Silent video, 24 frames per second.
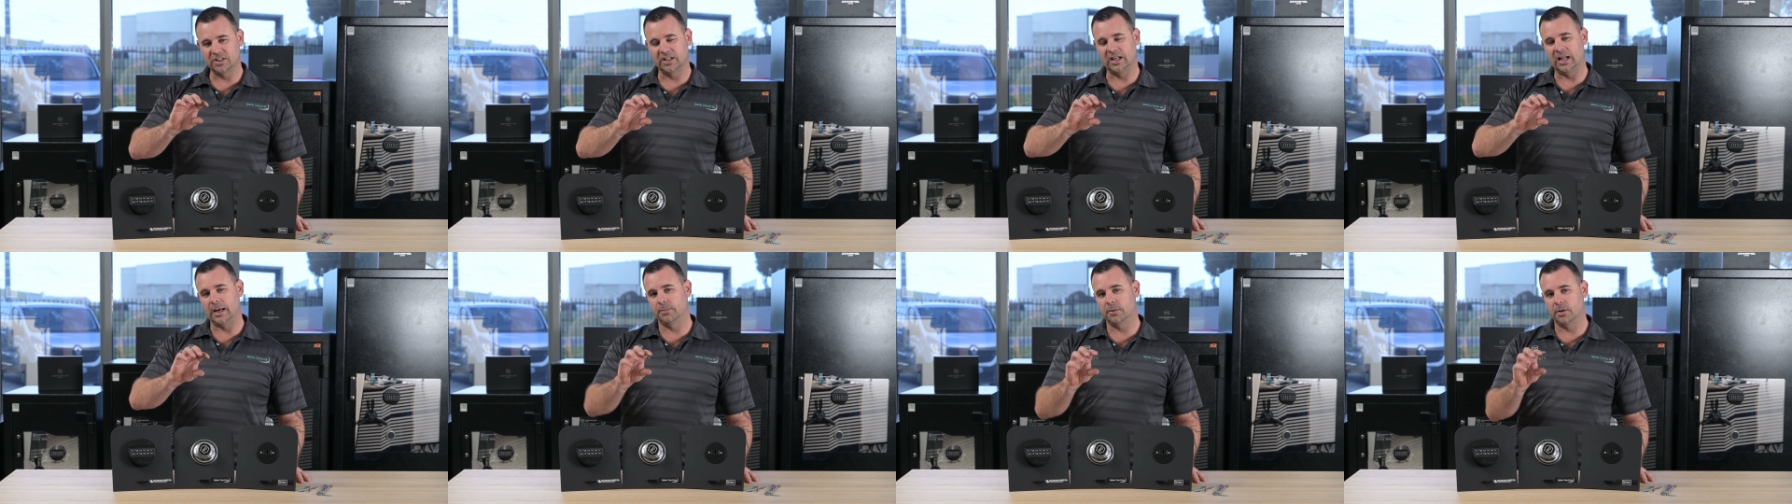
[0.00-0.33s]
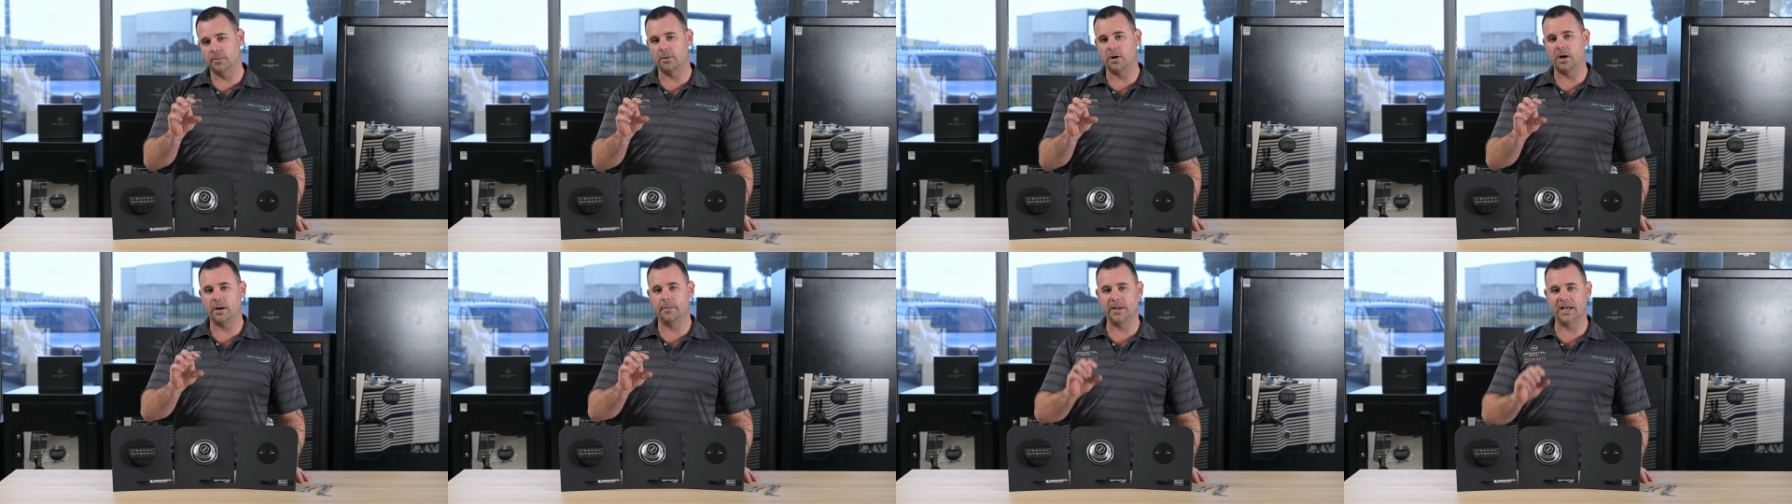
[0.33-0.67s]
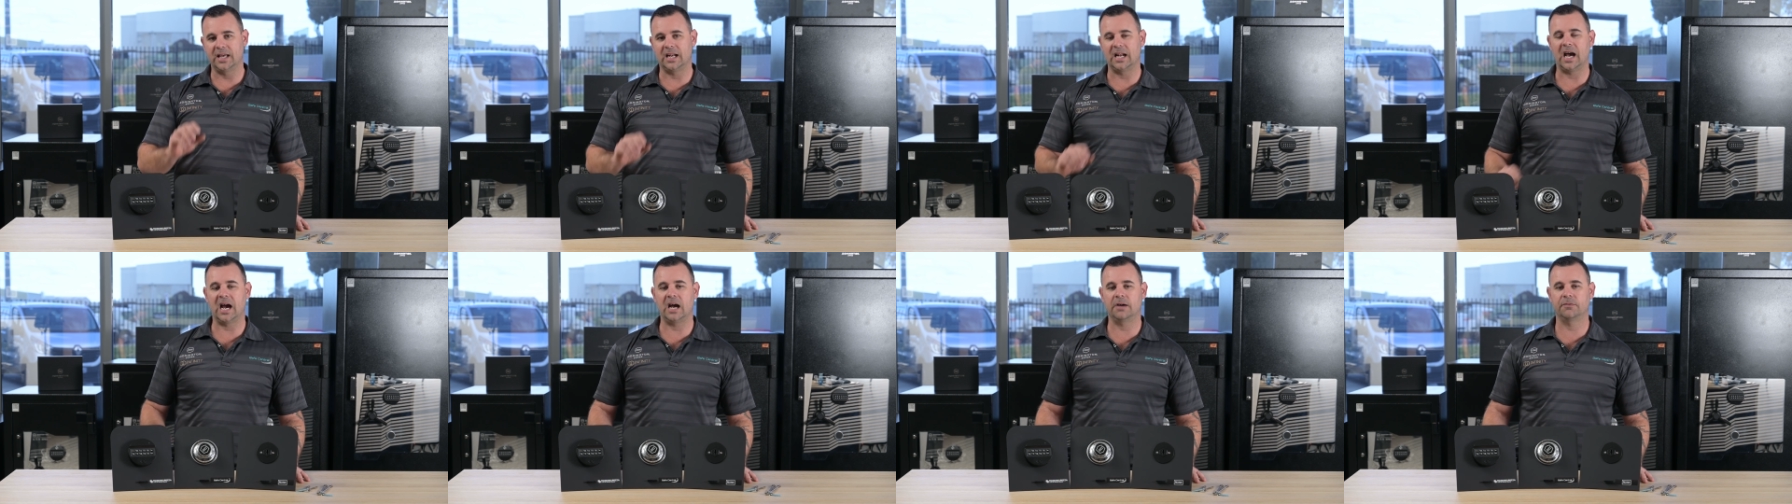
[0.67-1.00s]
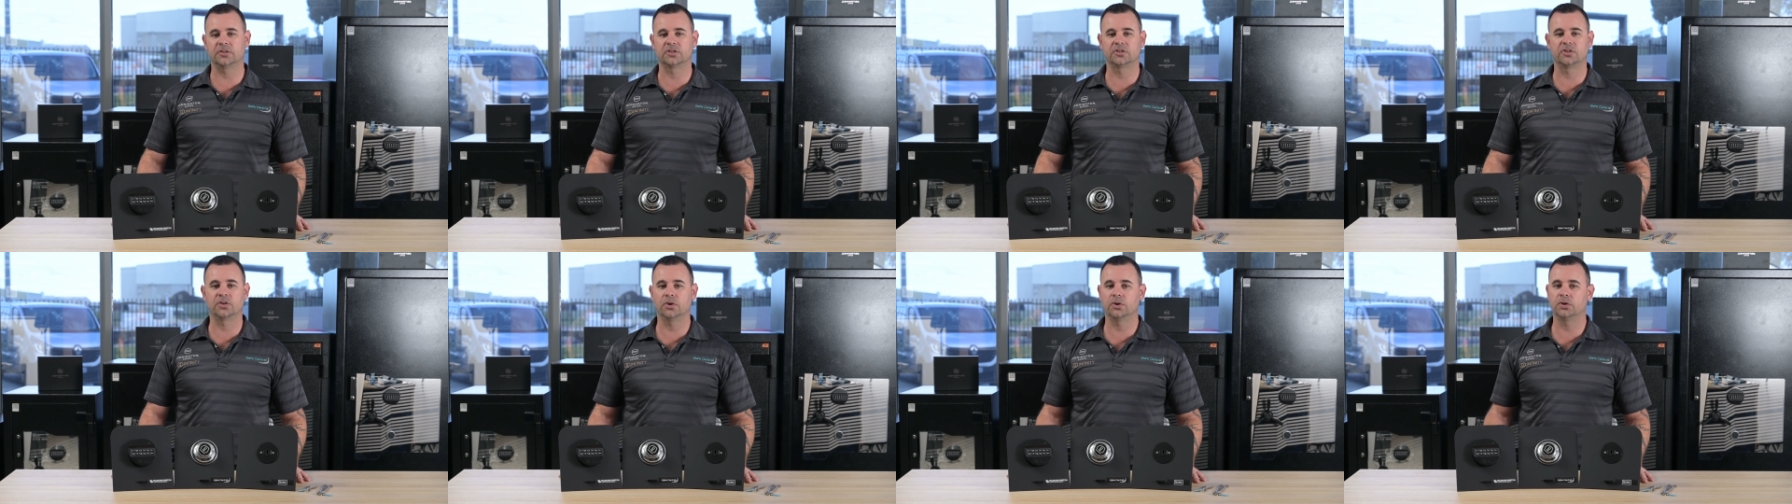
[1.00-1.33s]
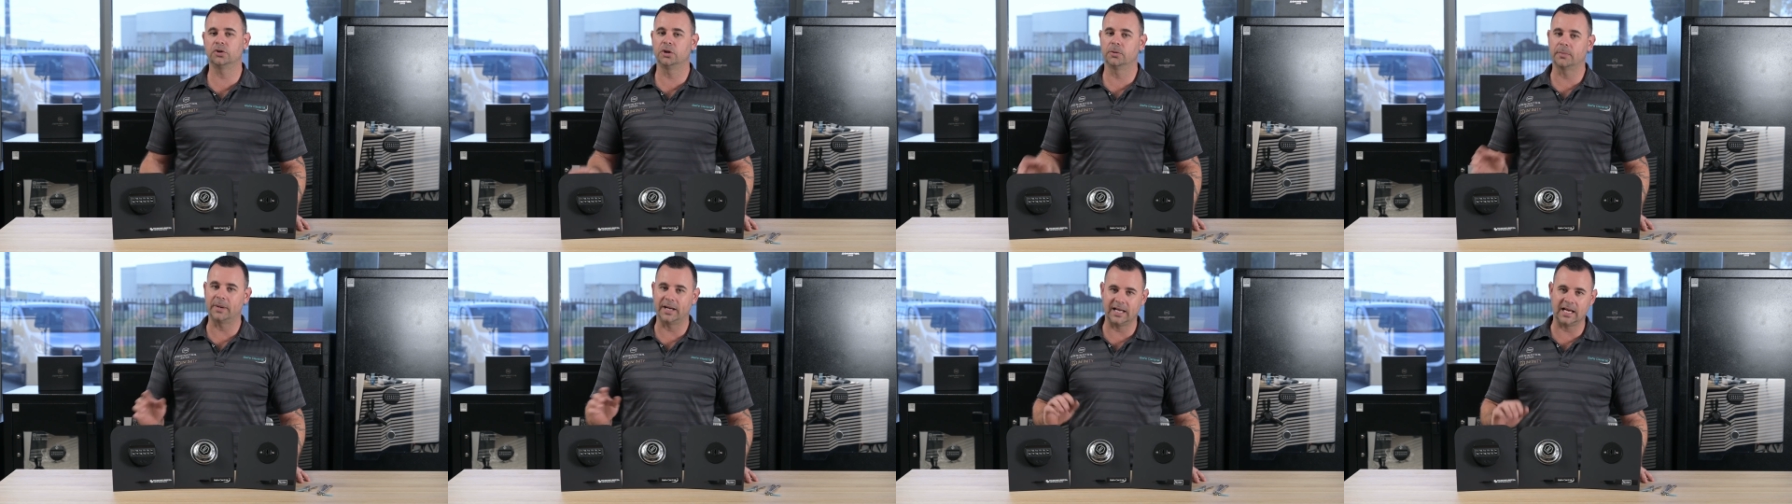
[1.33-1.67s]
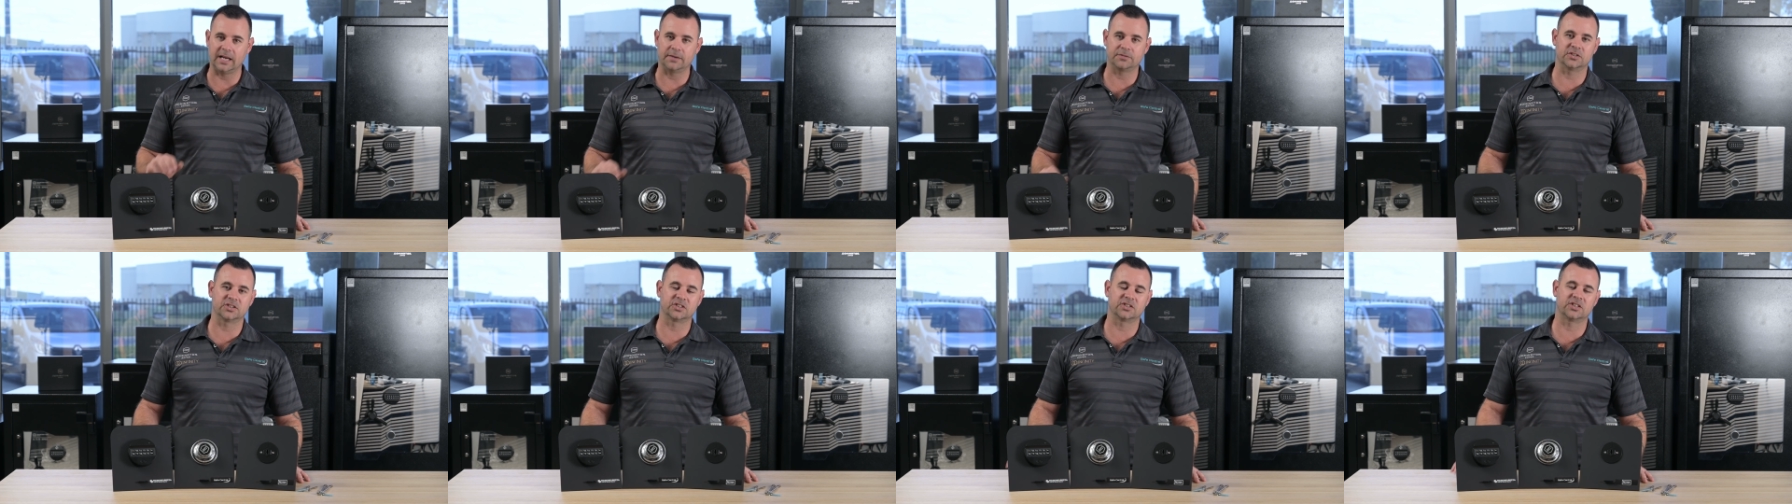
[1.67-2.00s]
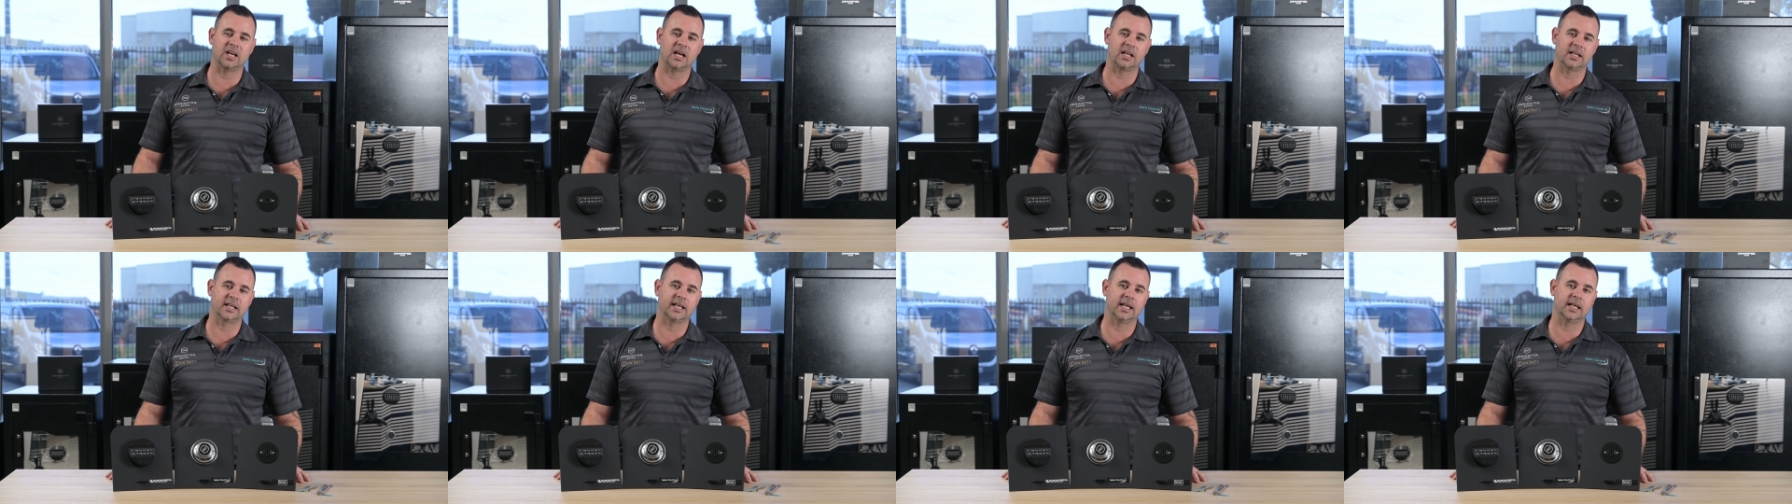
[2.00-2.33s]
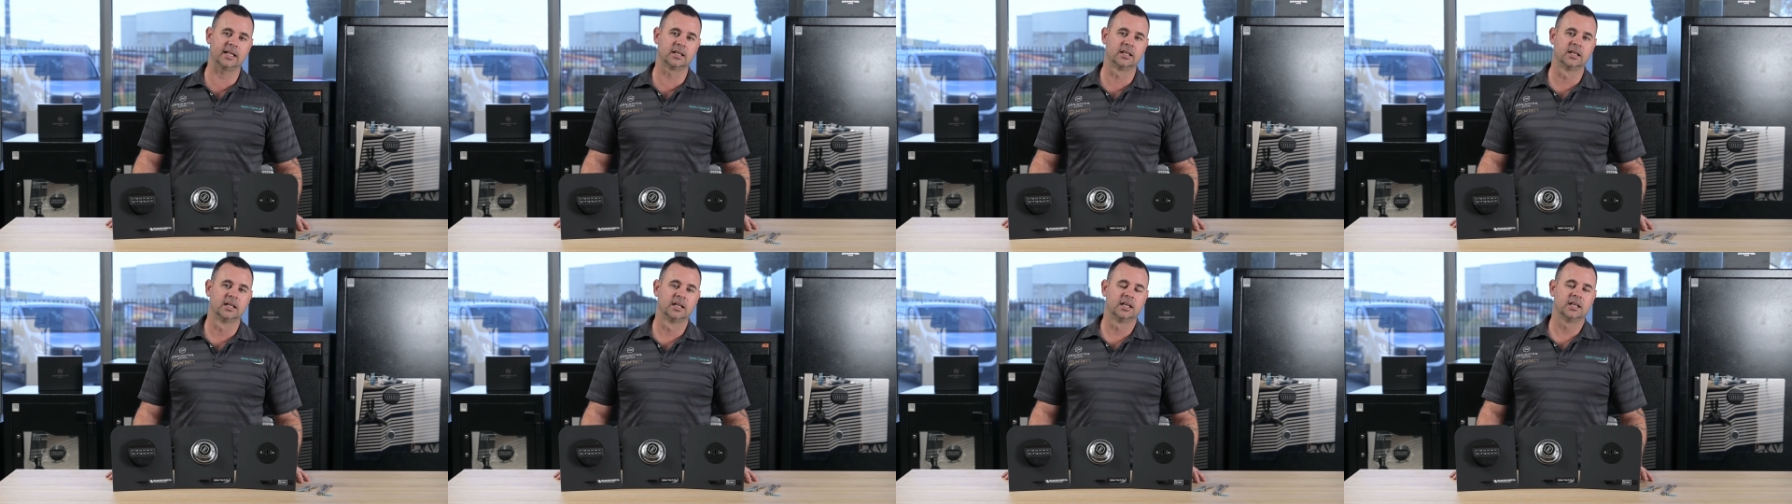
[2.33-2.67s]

number by about half a turn, you may have to start again.